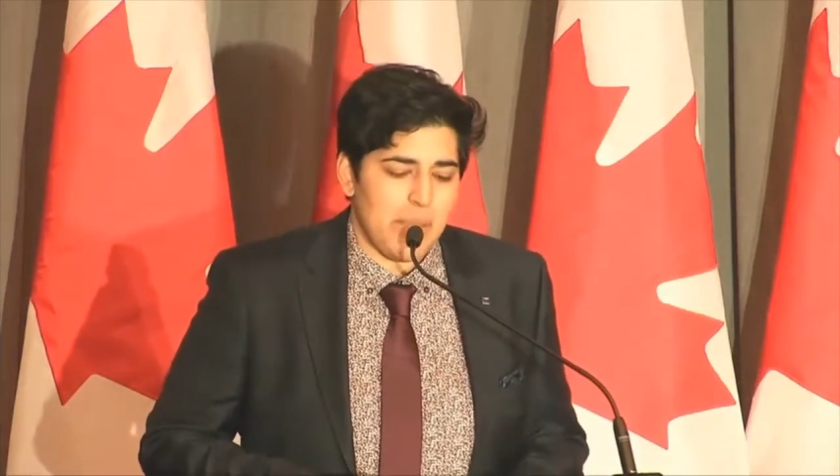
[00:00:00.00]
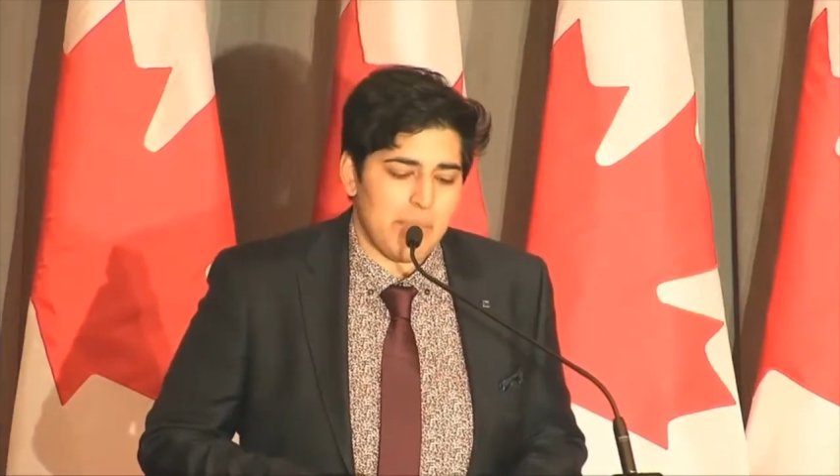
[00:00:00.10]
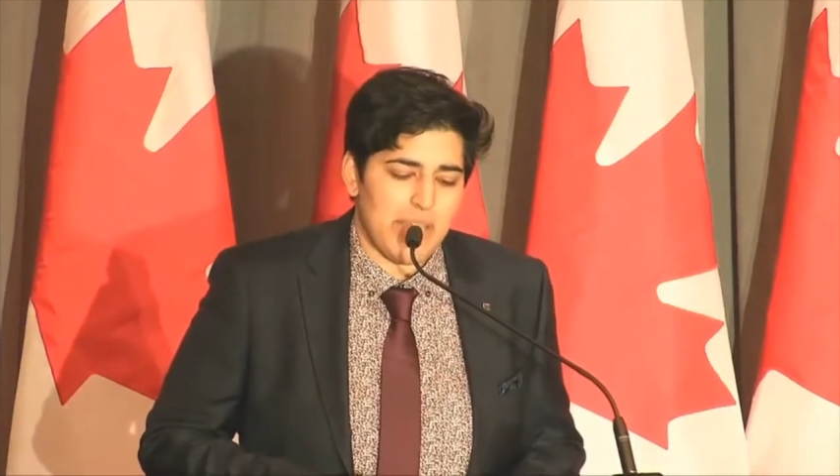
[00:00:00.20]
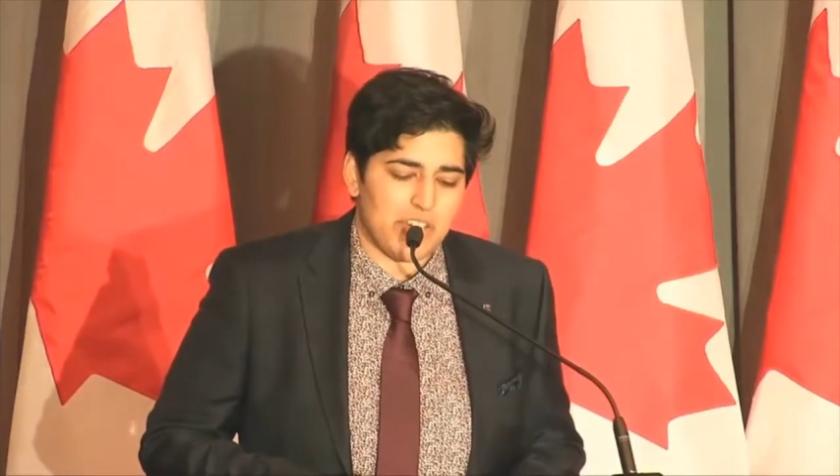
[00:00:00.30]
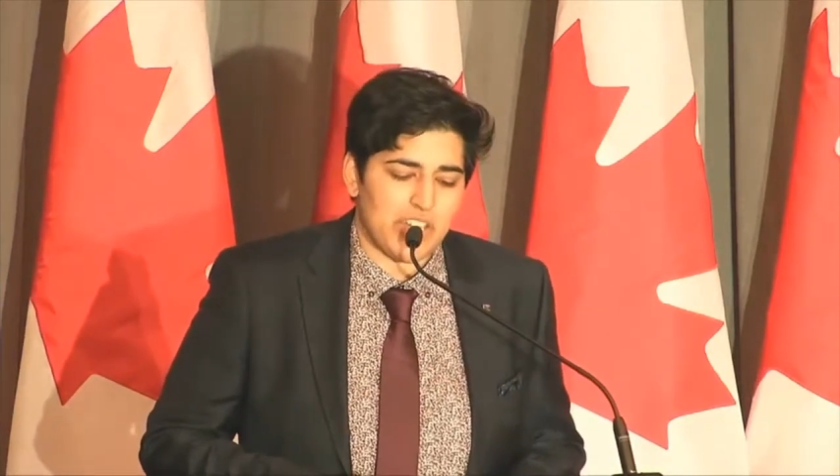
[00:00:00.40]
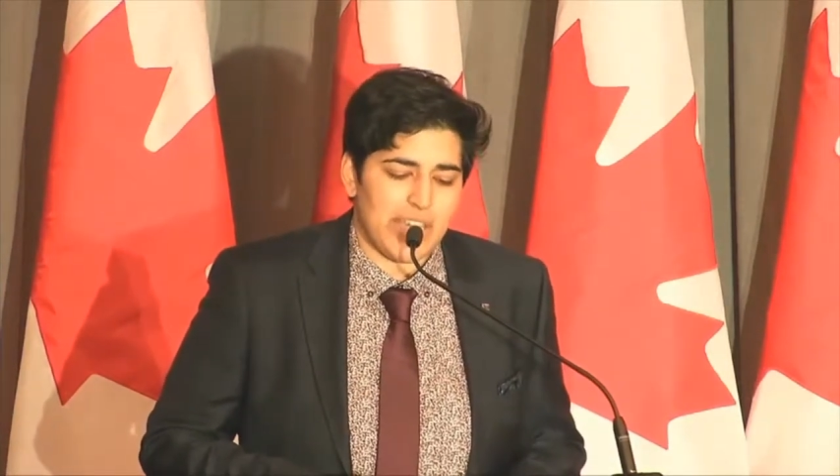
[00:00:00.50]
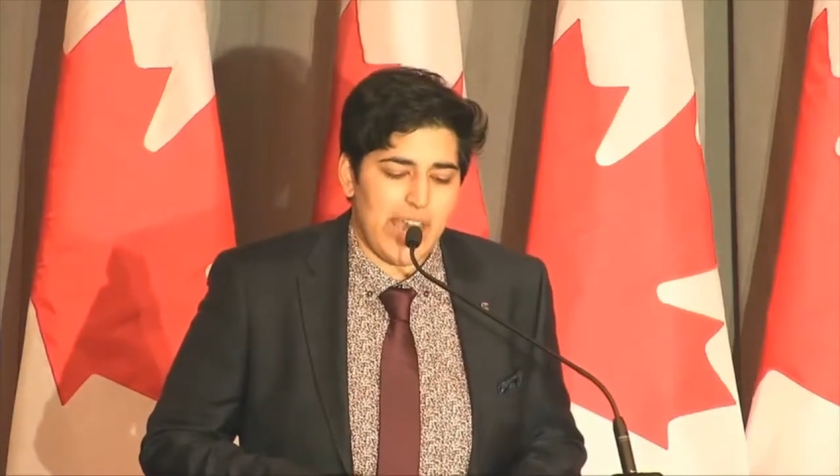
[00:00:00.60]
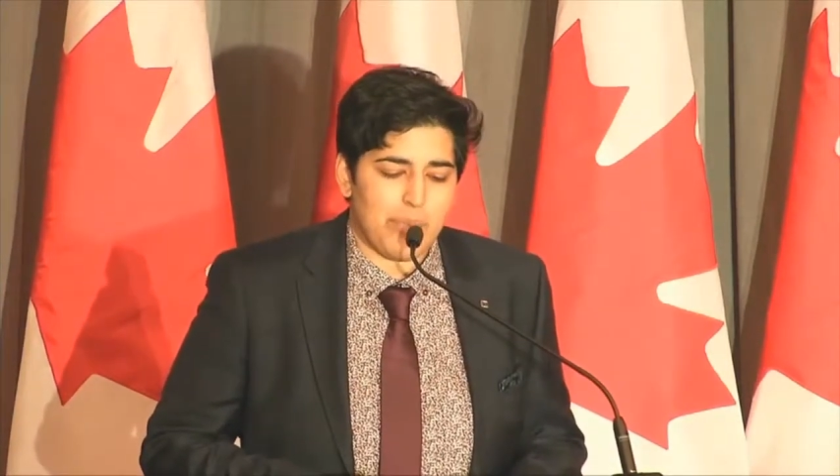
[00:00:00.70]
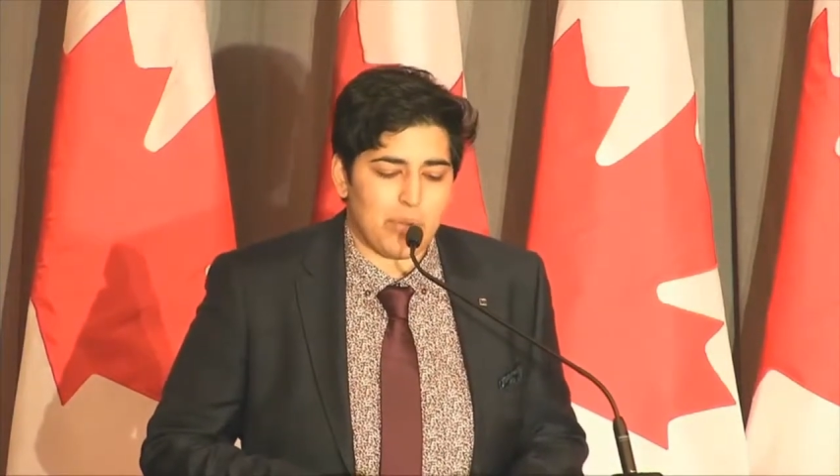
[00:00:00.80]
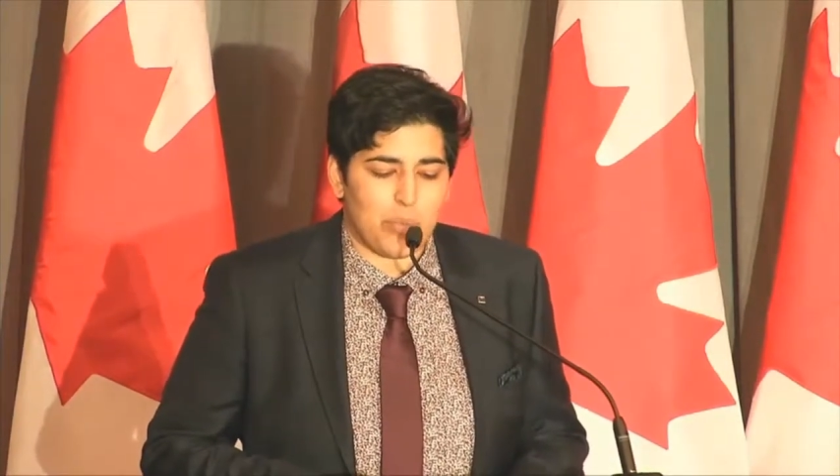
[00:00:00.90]
managing
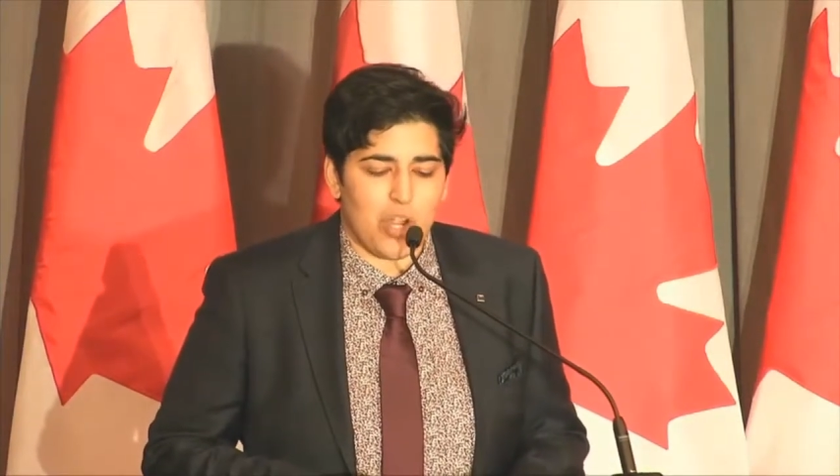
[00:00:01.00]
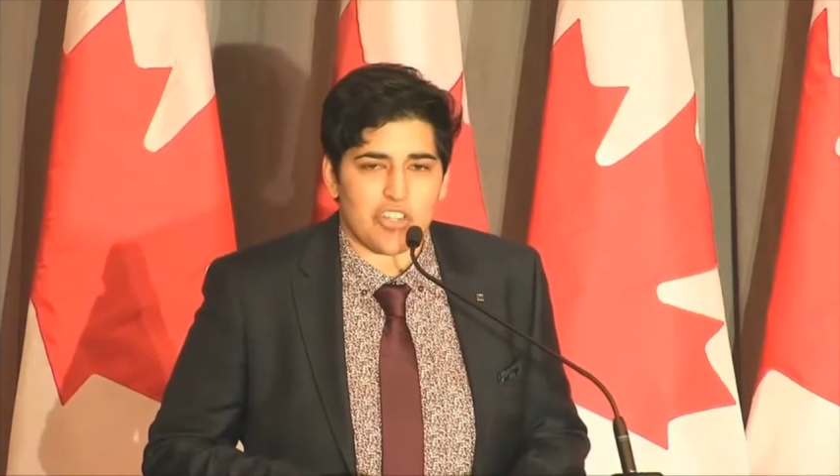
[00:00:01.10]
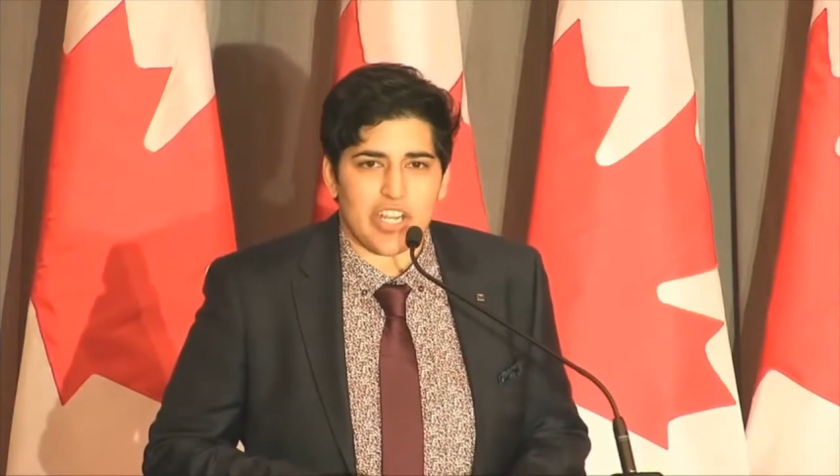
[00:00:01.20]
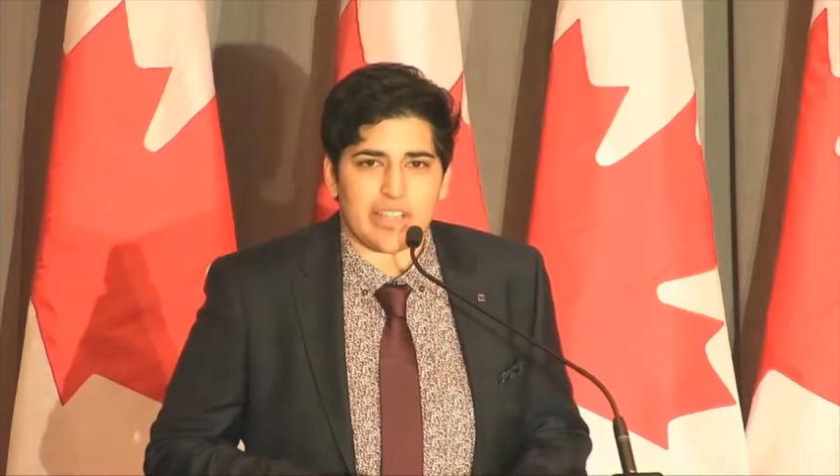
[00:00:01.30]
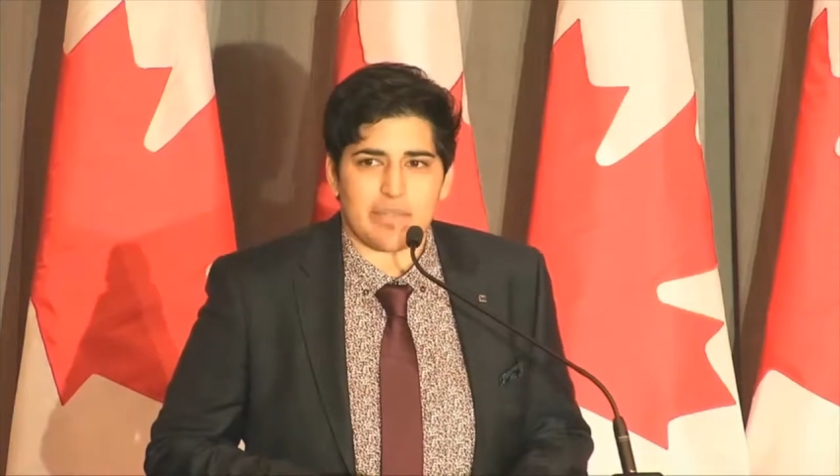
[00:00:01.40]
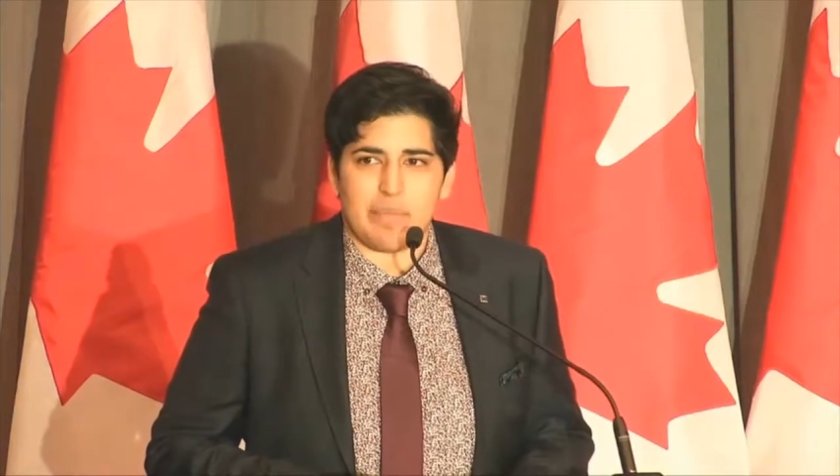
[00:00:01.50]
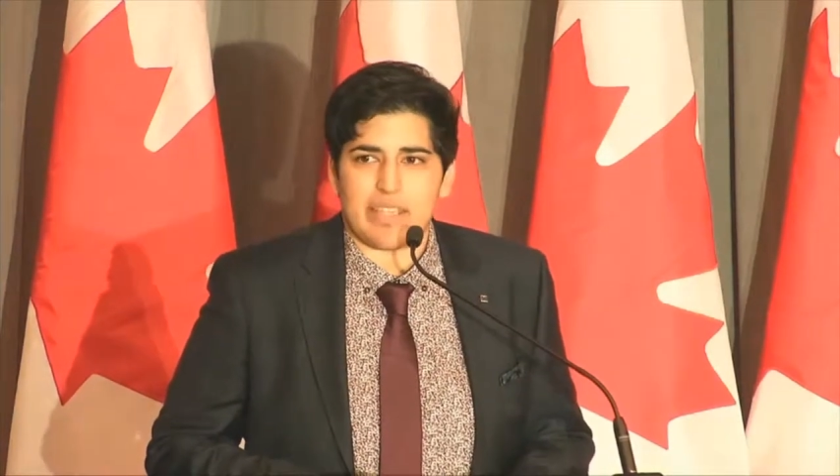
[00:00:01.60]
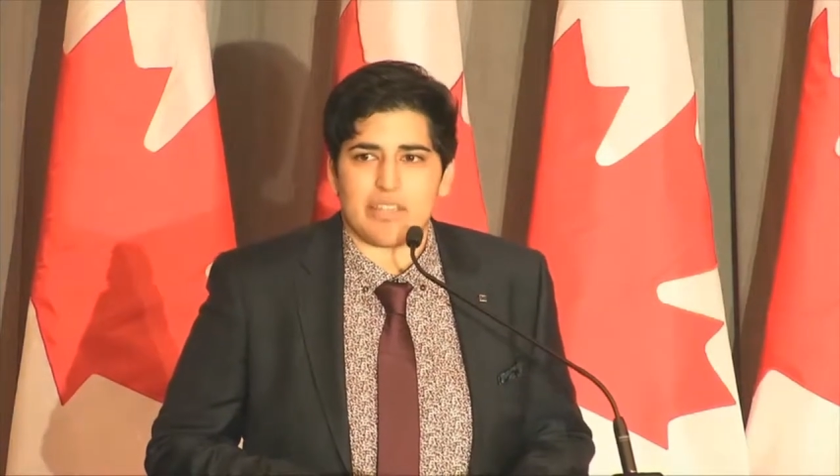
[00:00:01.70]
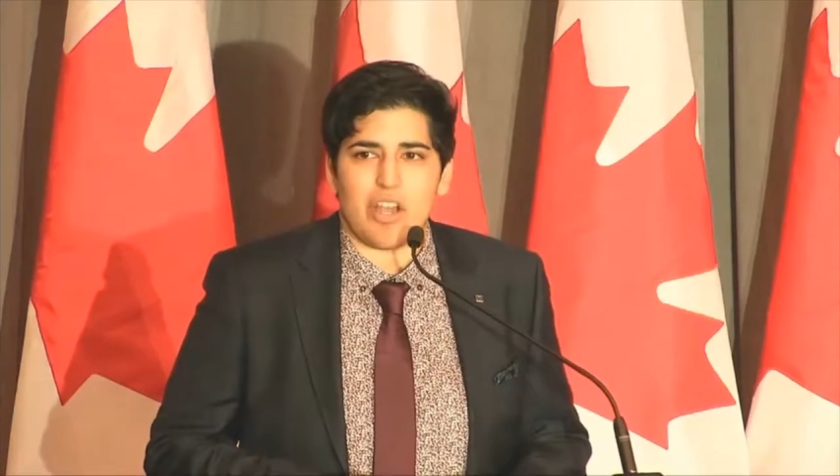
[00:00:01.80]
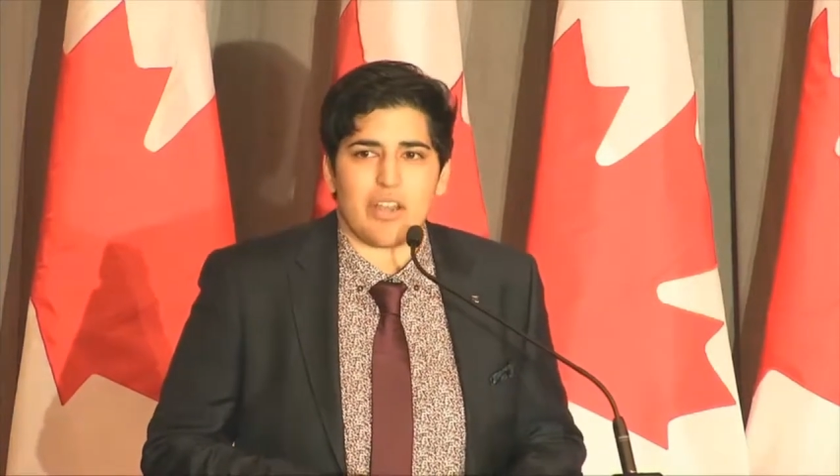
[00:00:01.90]
capital projects
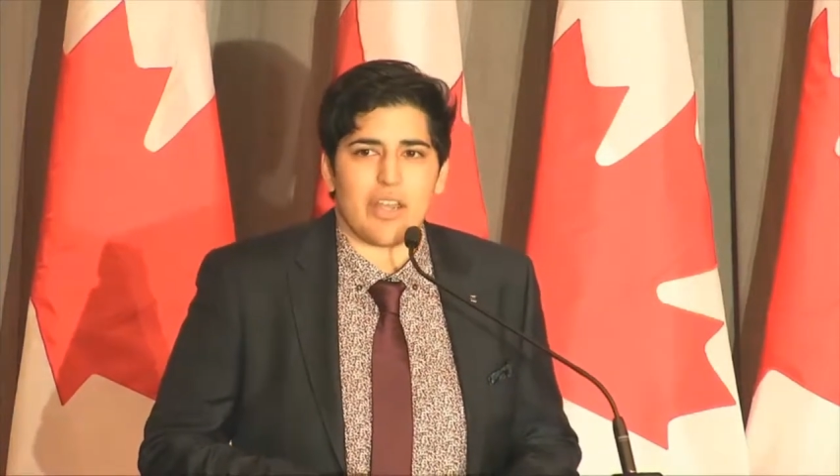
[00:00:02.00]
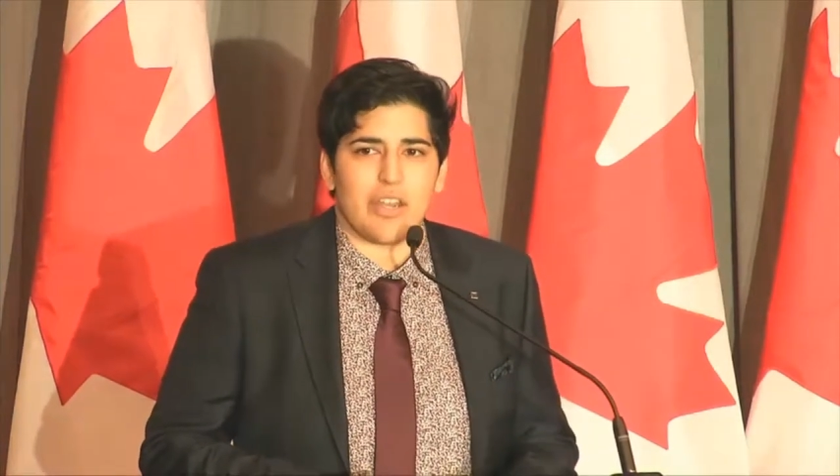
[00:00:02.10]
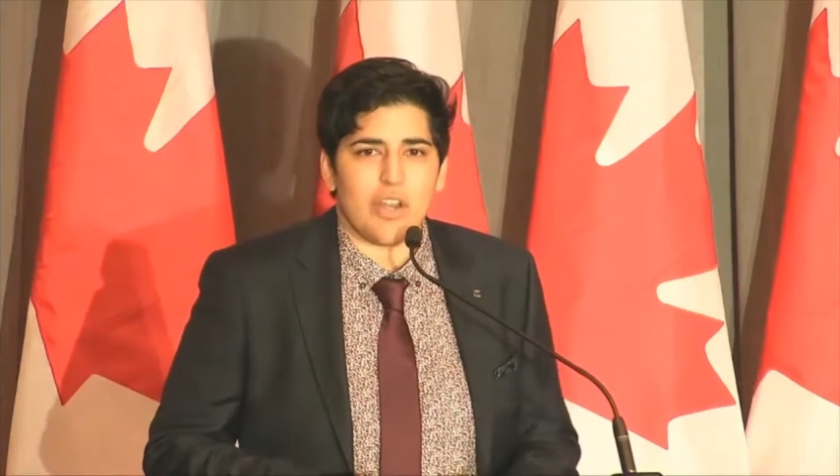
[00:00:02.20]
based on